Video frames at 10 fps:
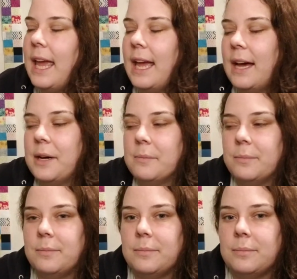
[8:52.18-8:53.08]
Um,
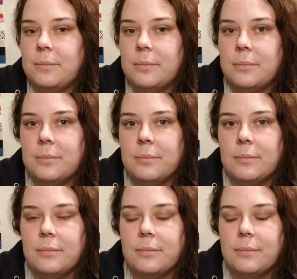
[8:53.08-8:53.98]

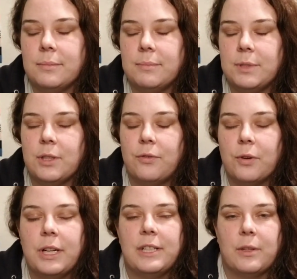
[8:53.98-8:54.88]
so
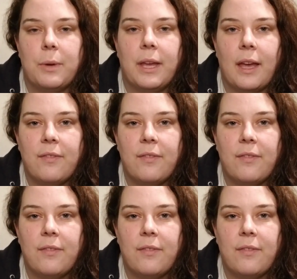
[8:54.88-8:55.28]
four days a week,